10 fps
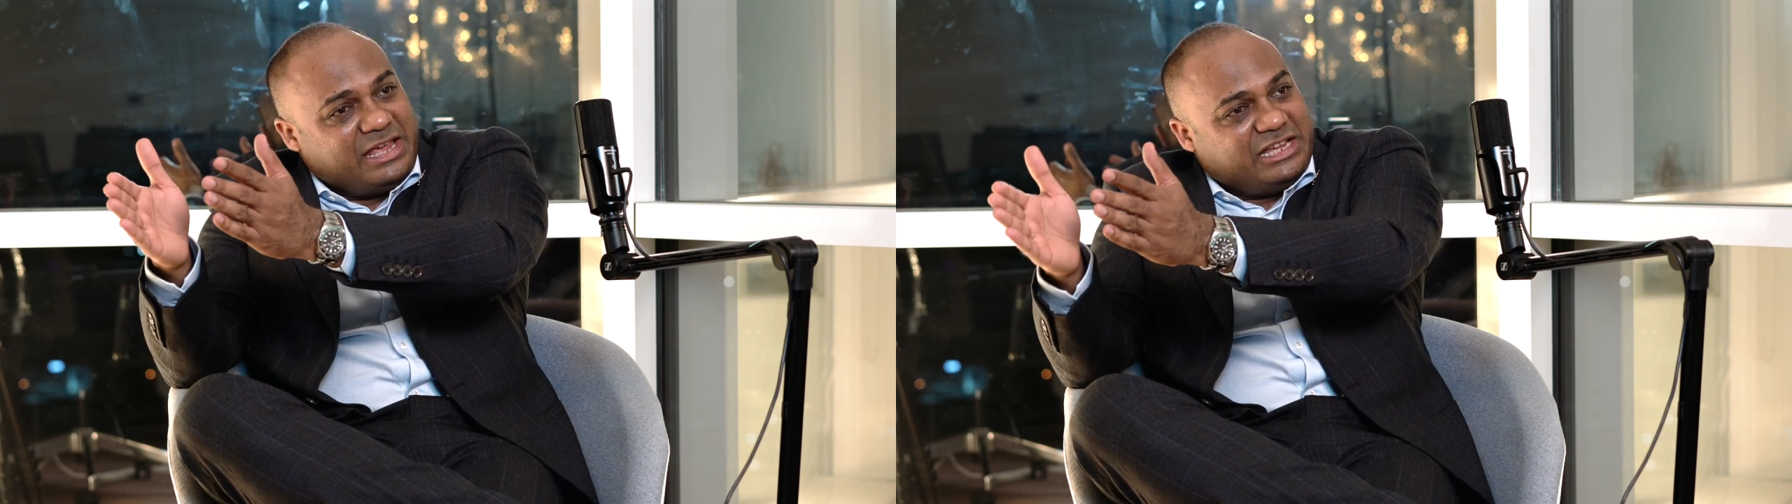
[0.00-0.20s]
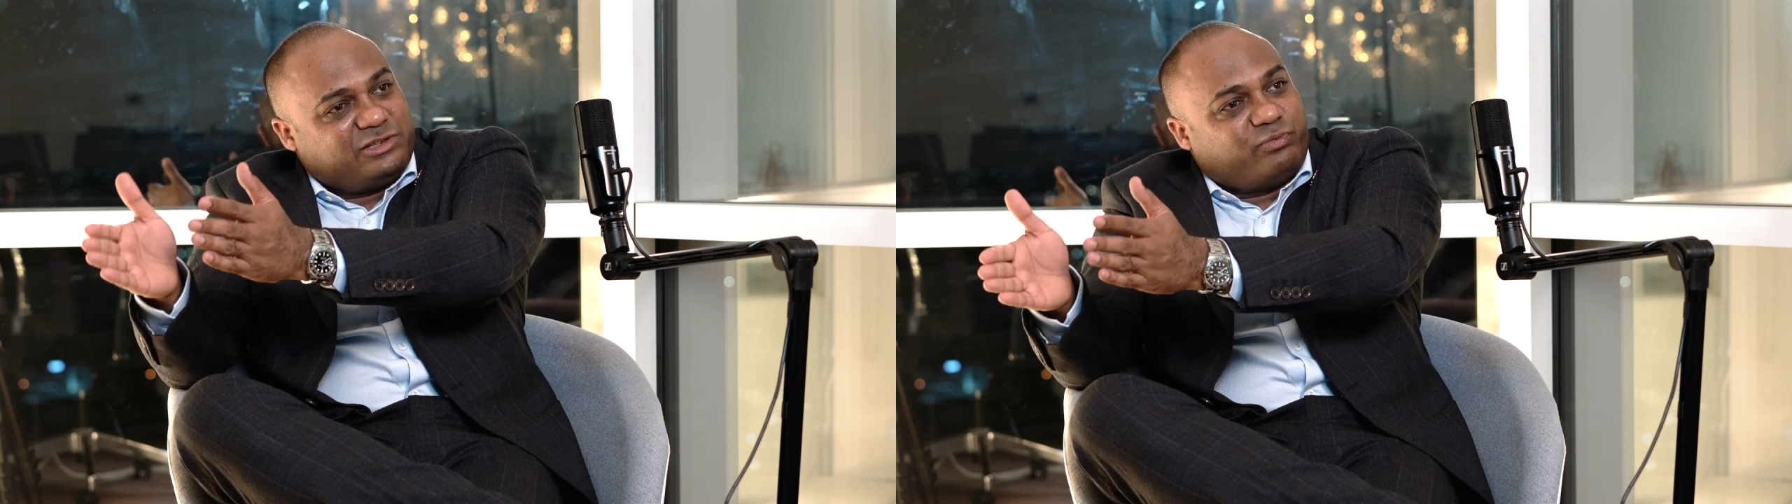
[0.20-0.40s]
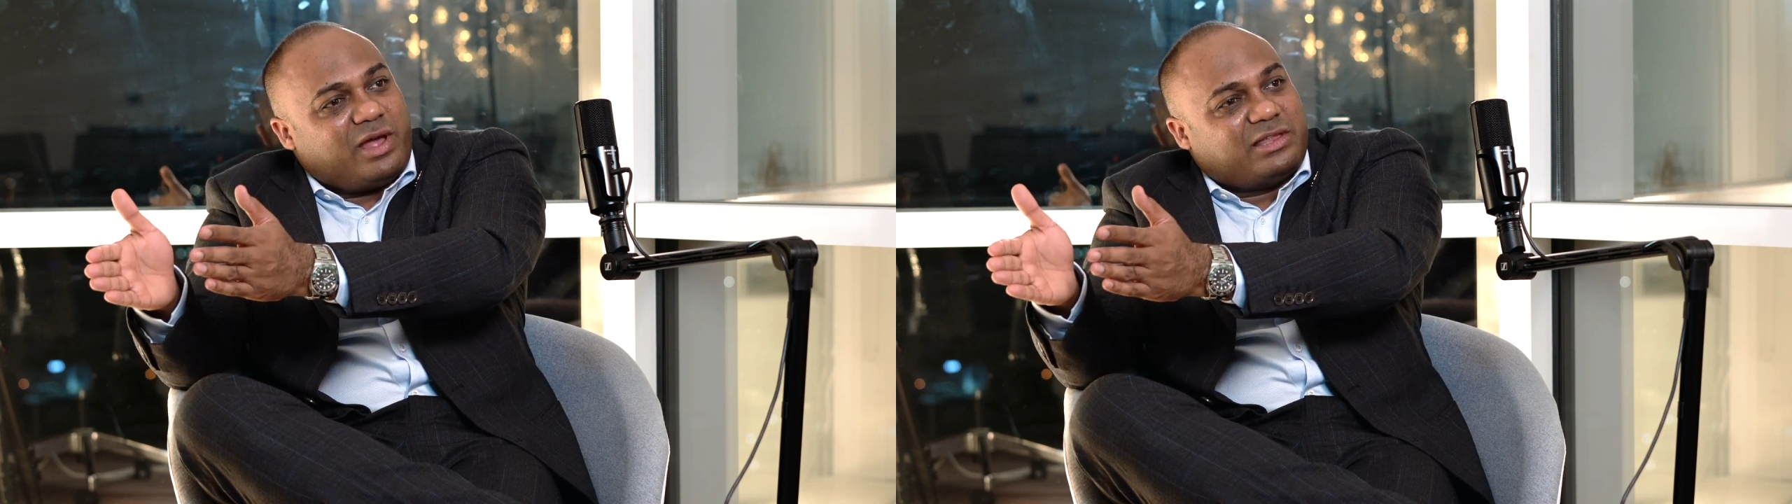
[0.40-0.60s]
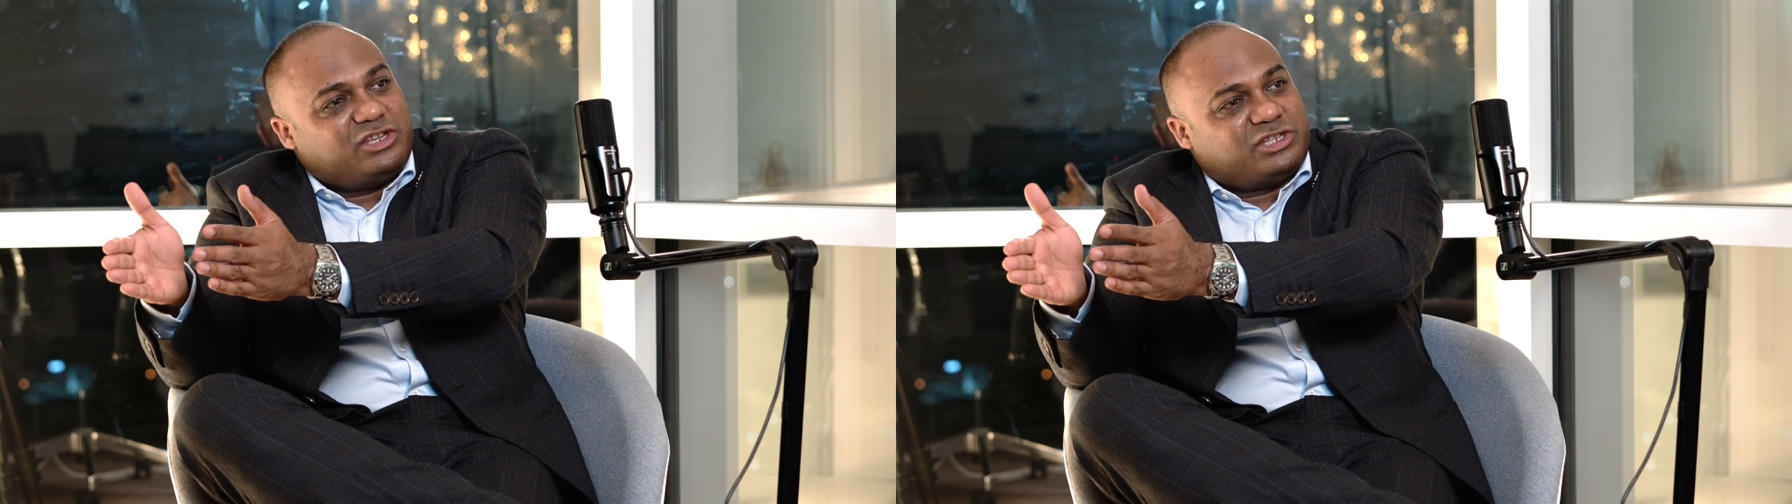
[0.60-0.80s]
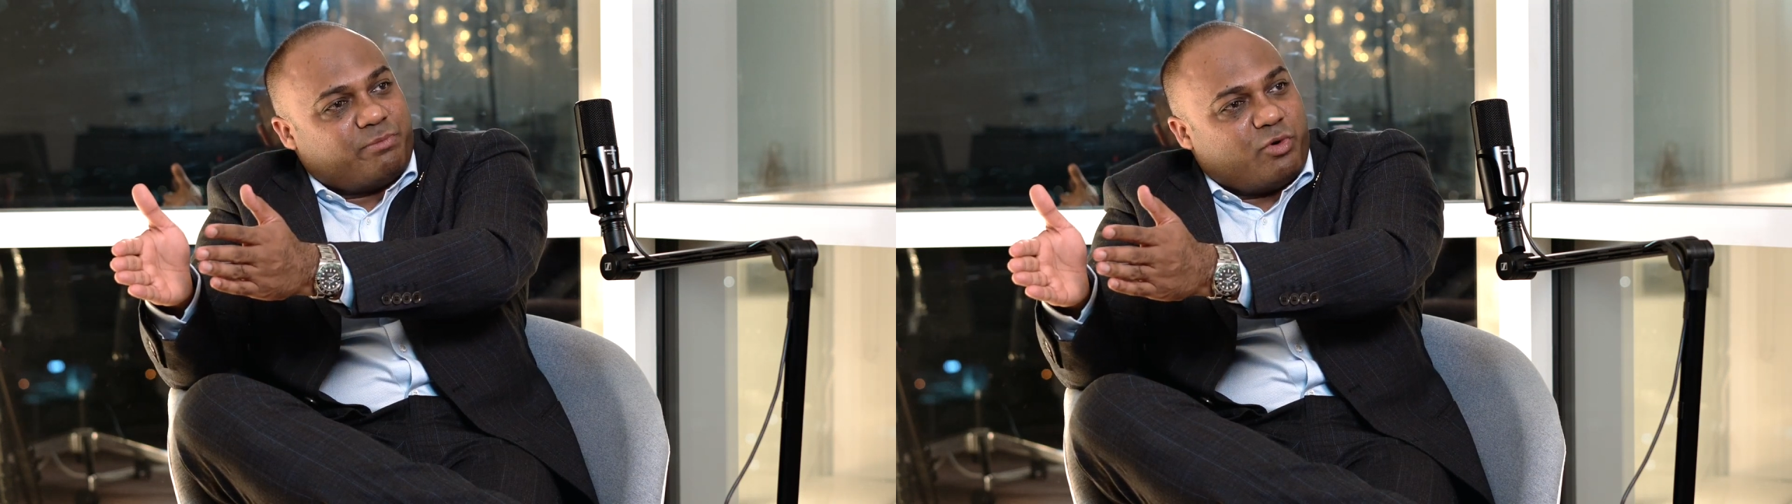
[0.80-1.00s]
His father
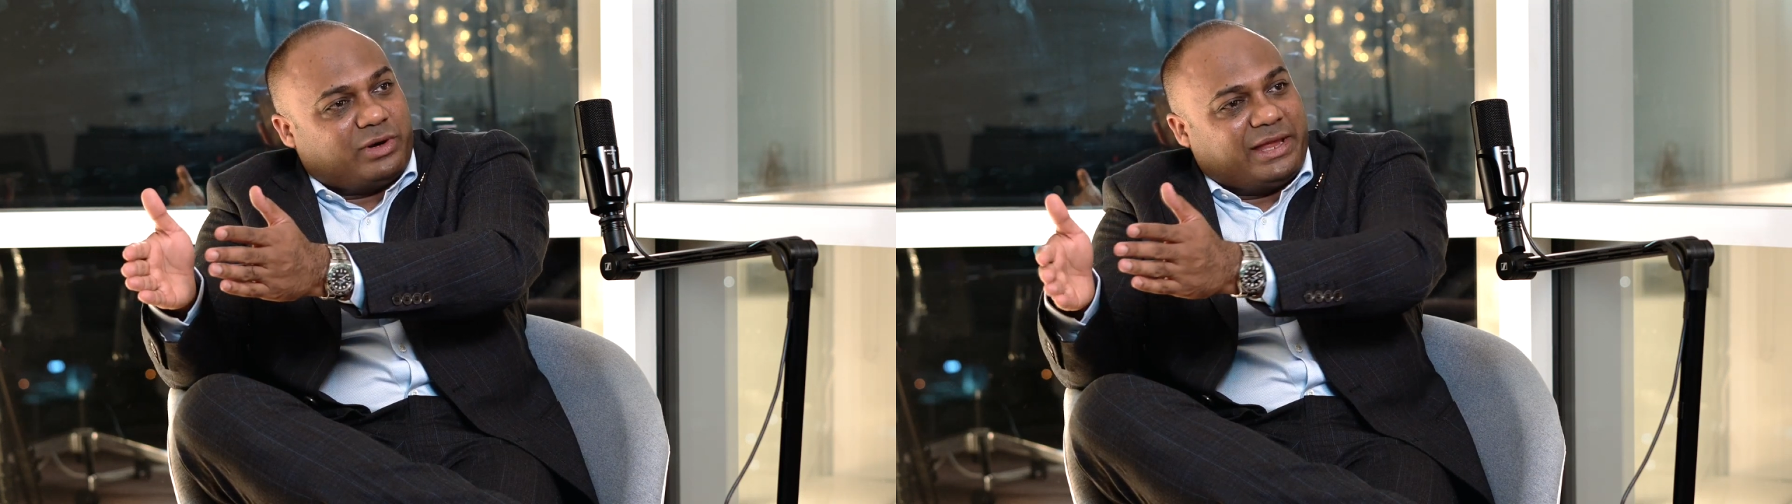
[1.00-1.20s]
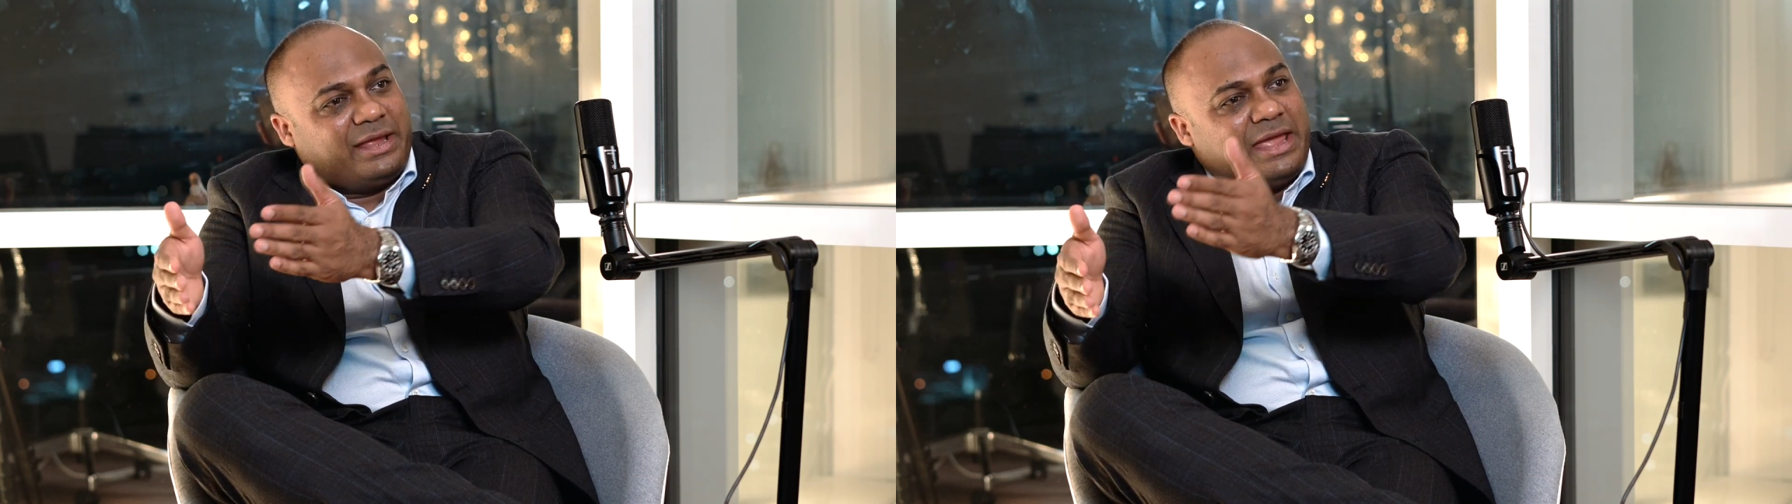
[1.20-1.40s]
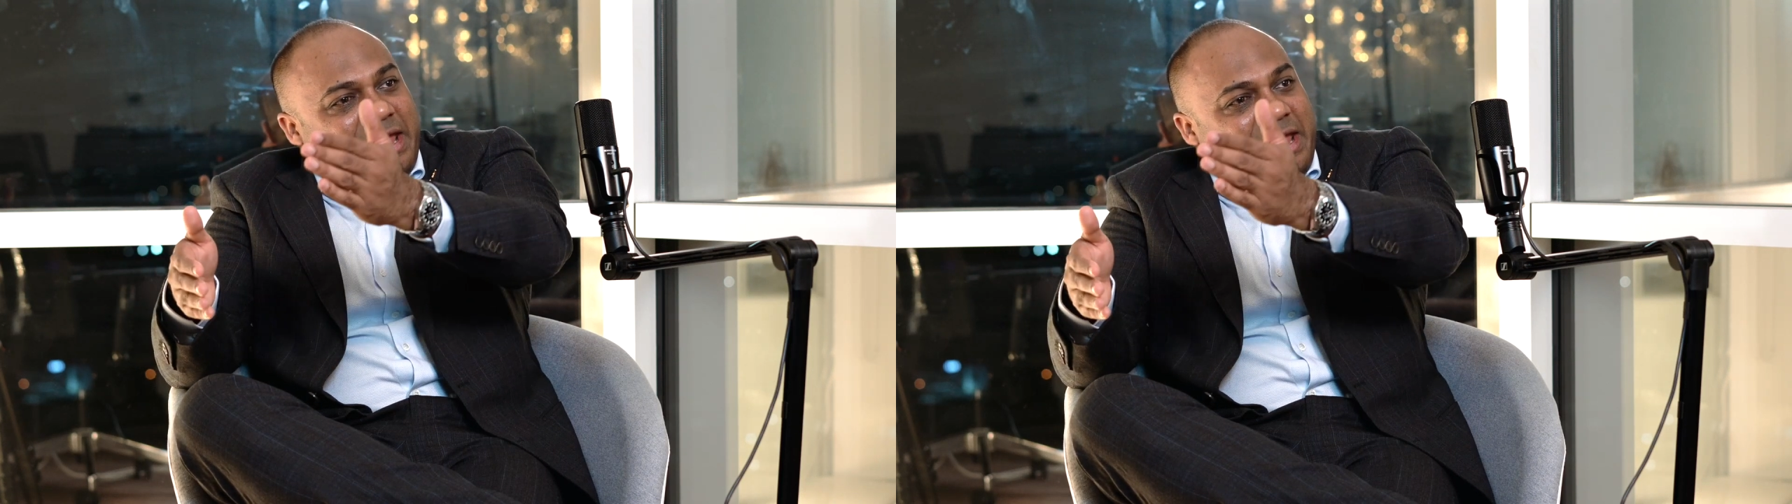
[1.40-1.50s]
is supporting.